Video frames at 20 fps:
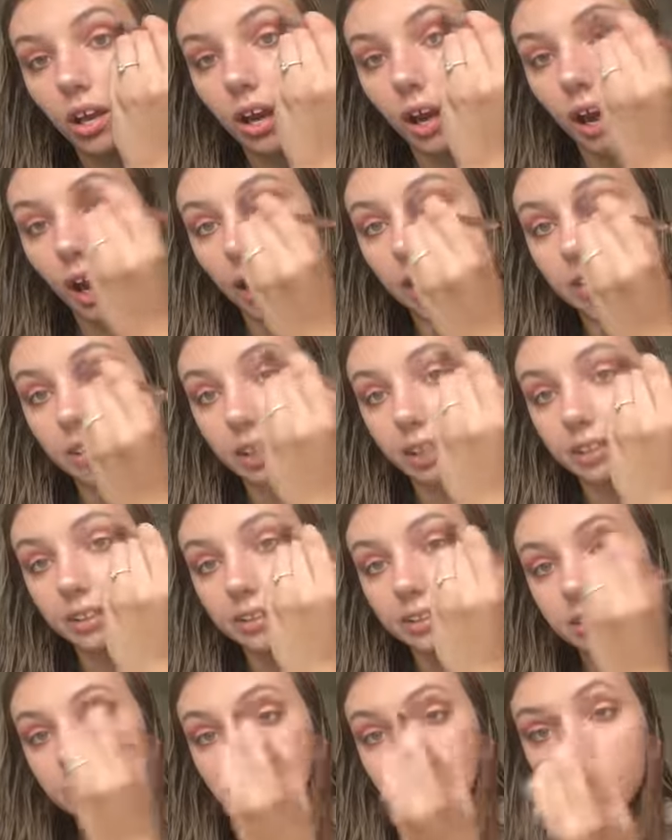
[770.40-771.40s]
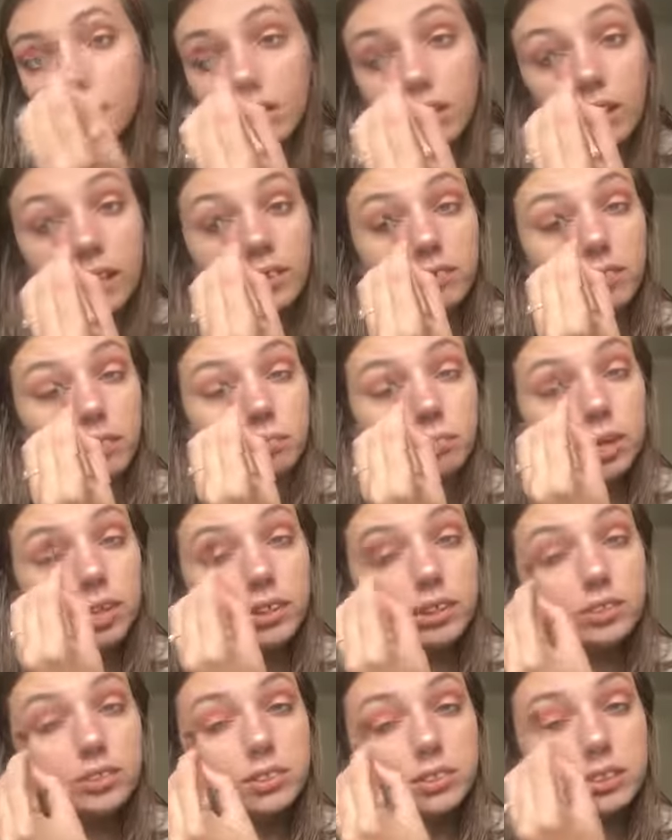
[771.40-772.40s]
highlight if I'm not
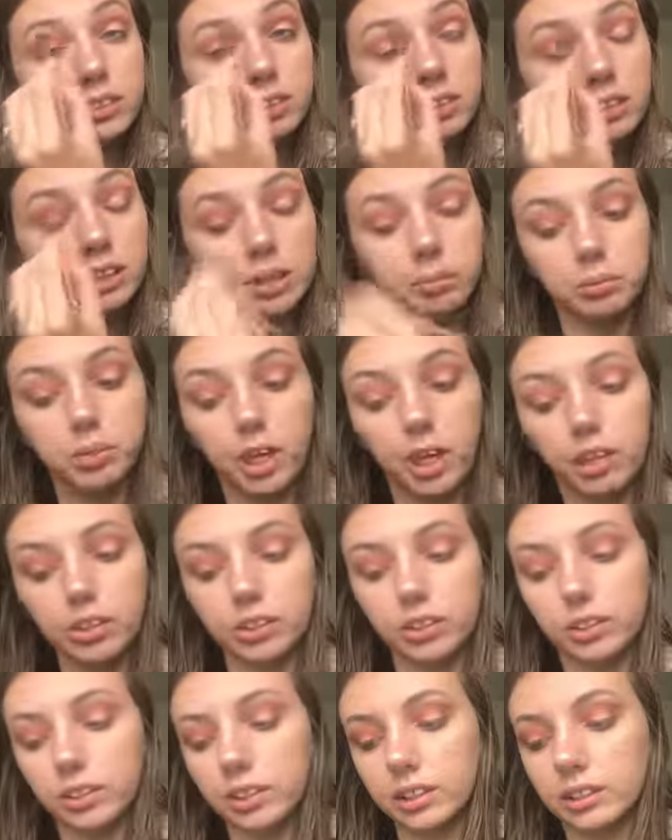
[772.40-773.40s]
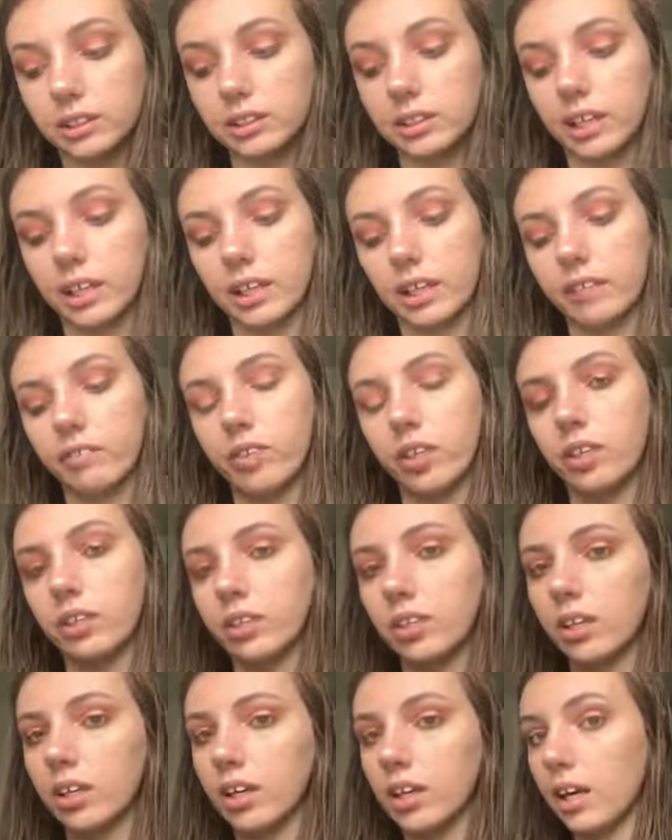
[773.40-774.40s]
using the same color. And it's like, if it
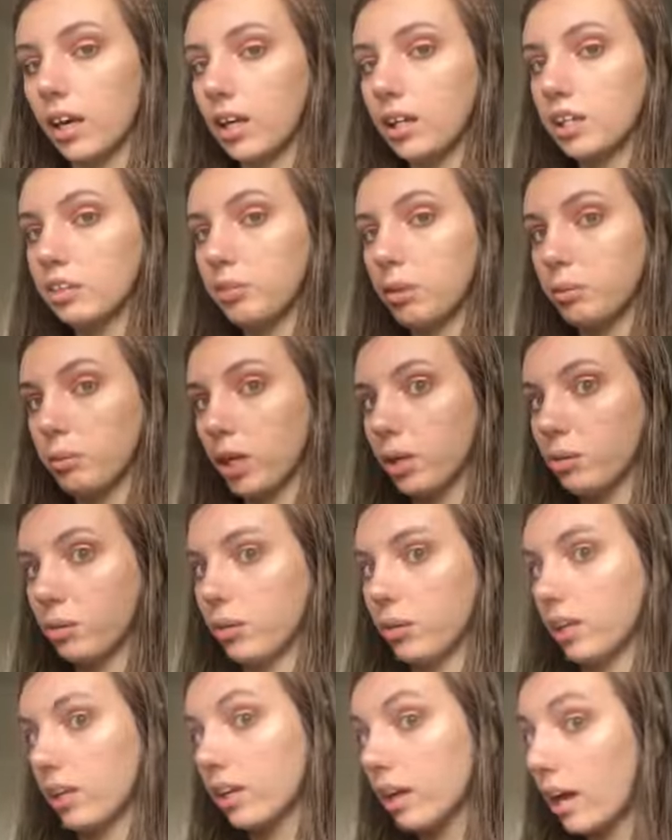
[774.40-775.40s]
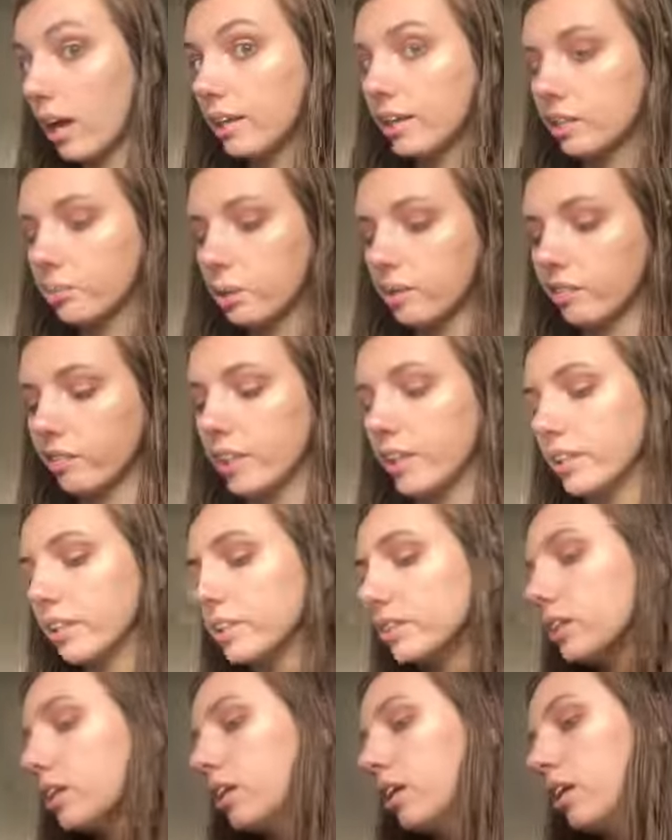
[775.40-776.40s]
can highlight my brow bone, it can highlight my
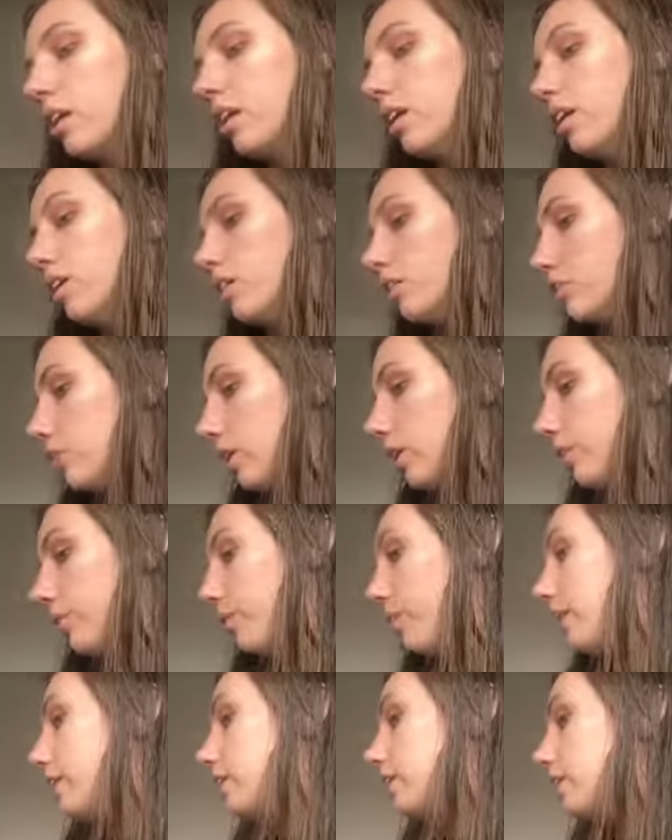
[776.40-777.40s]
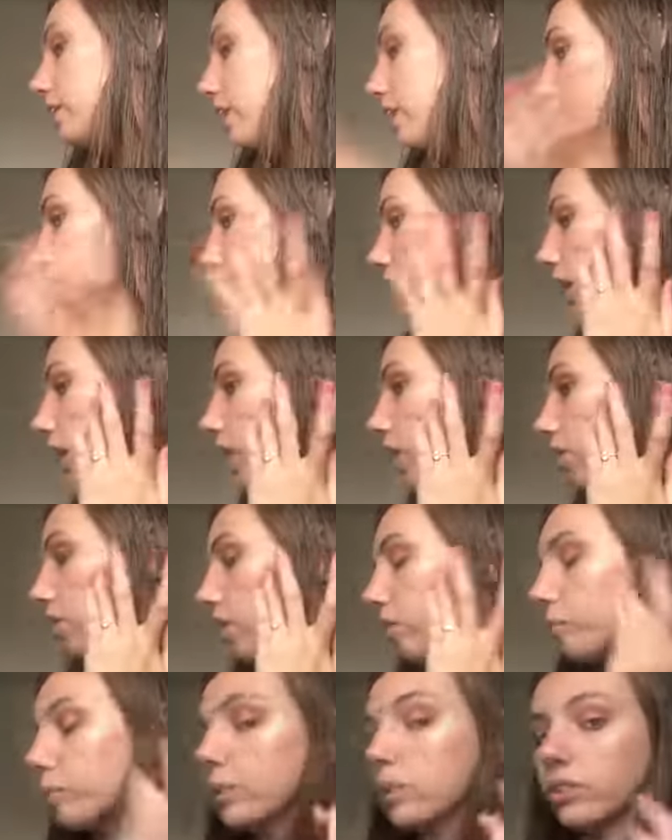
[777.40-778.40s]
face. So I do like to test that out.
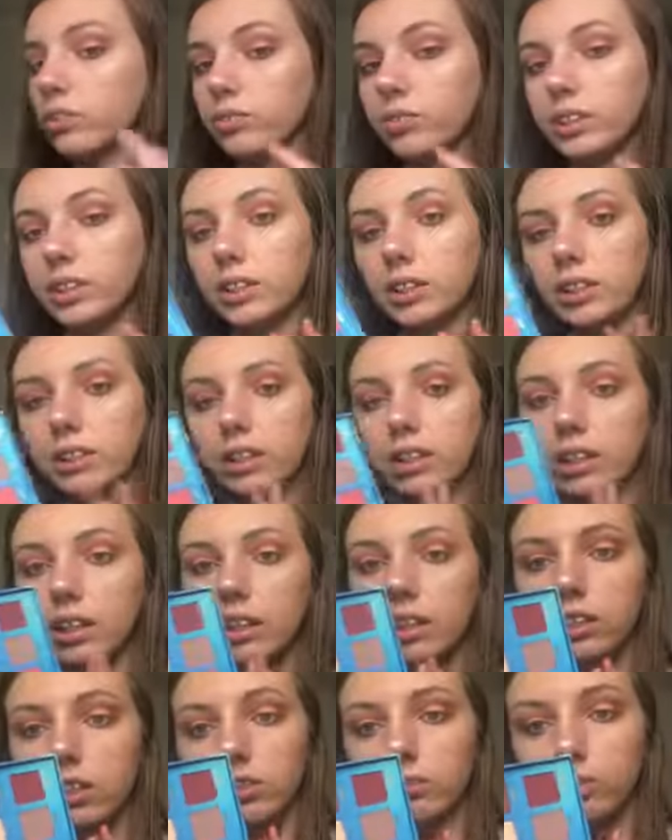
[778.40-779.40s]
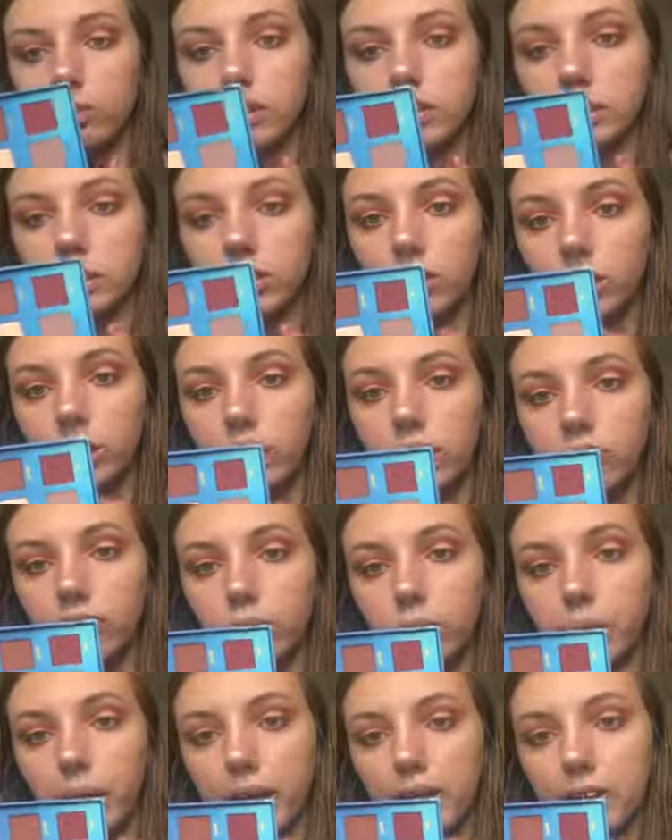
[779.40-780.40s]
I've been recently like really looking for
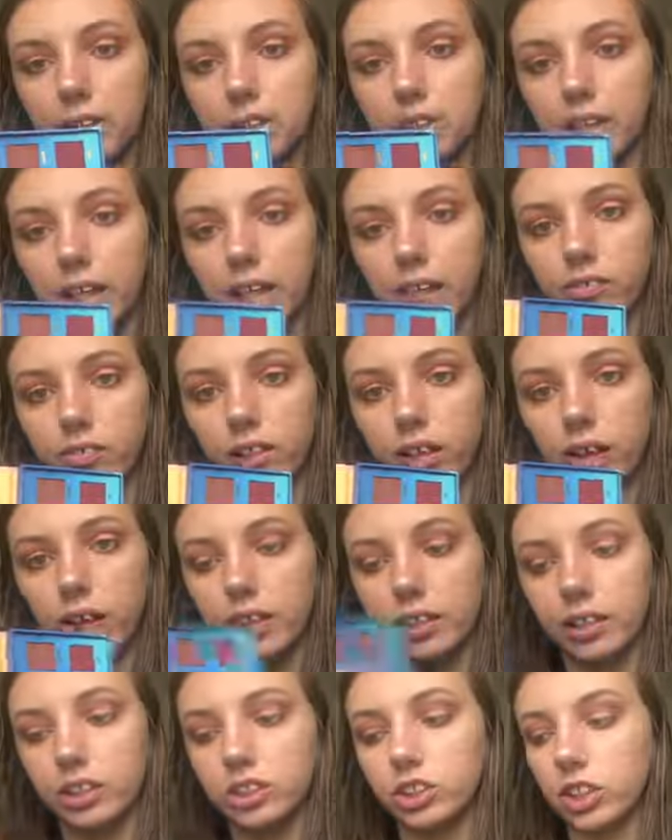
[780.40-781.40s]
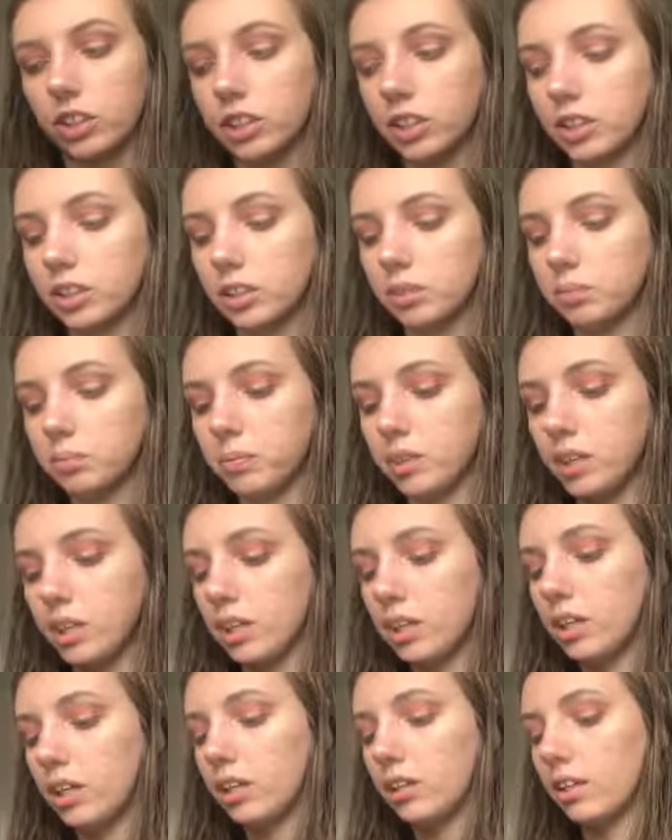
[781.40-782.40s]
palettes that have a highlight shade in them.
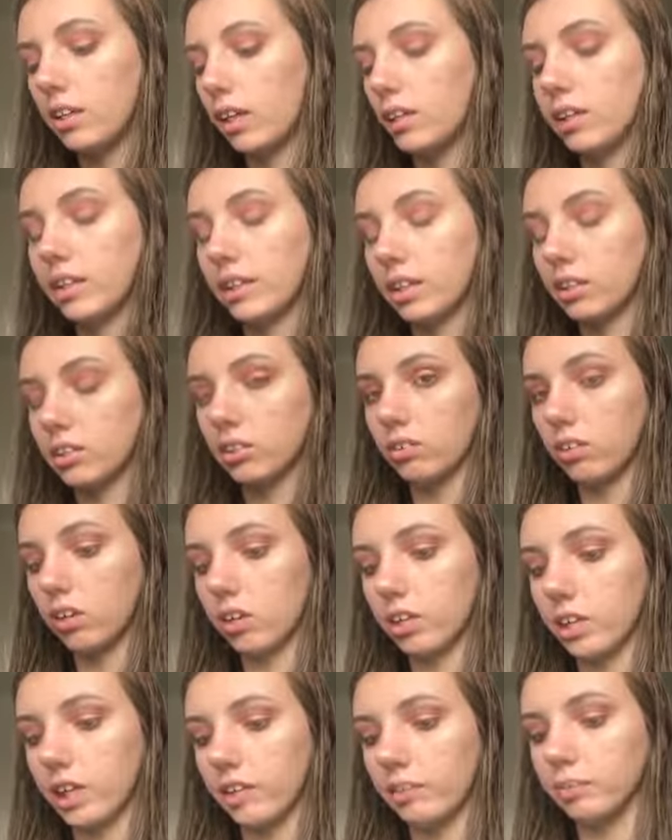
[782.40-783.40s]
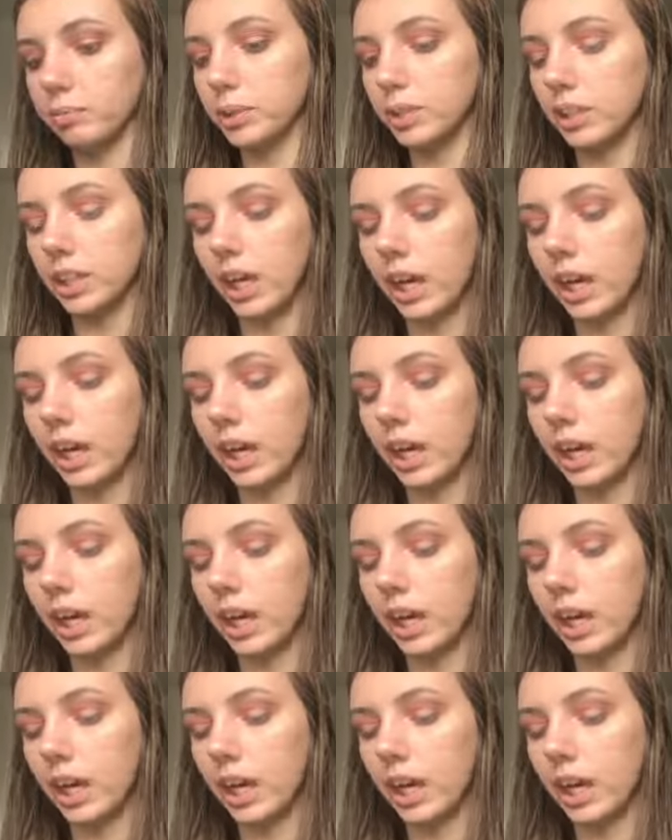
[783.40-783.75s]
Not like I don't already have a million